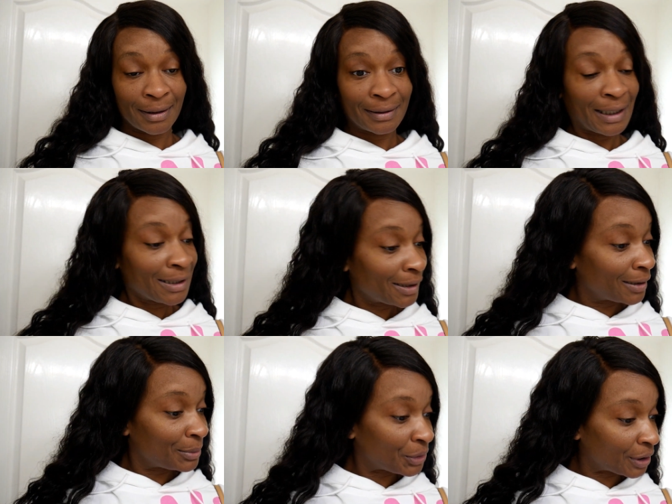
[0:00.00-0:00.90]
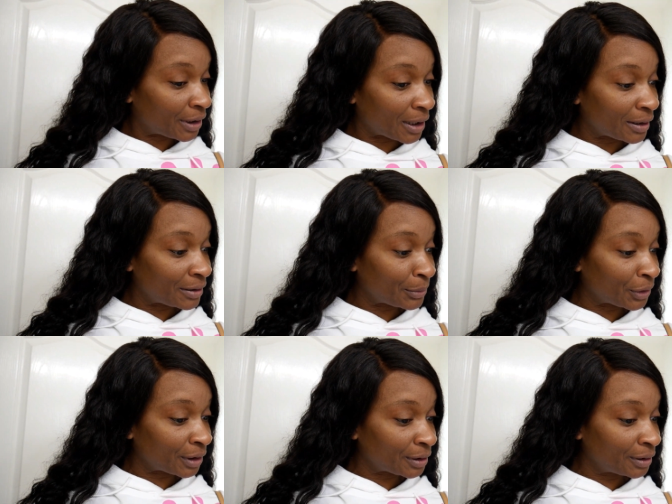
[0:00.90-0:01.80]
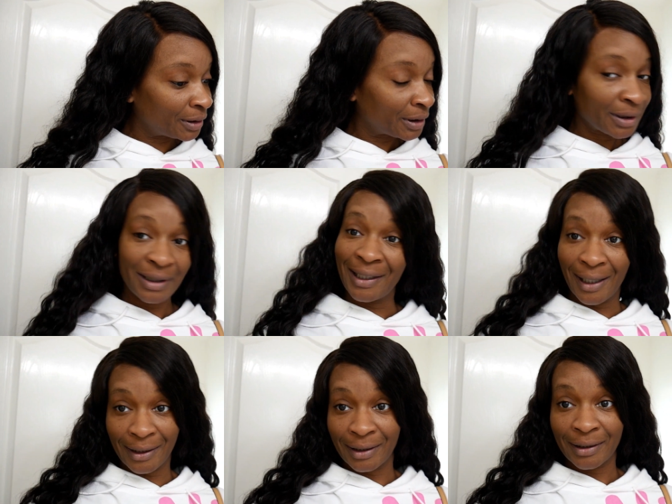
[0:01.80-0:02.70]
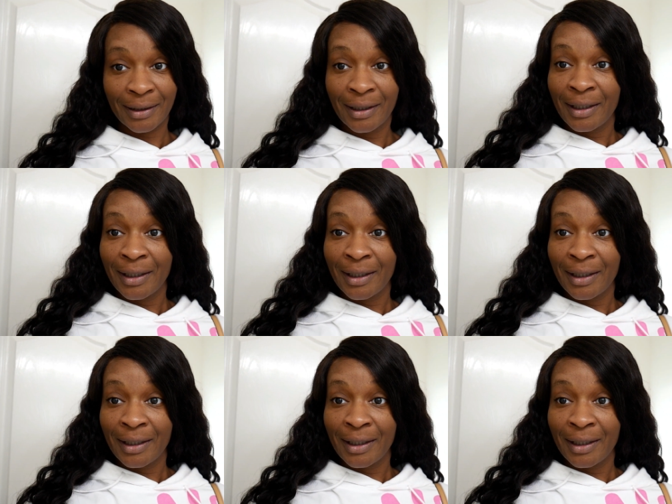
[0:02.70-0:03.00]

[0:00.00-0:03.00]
Did I say good morning, y'all, this morning? Yeah, I did.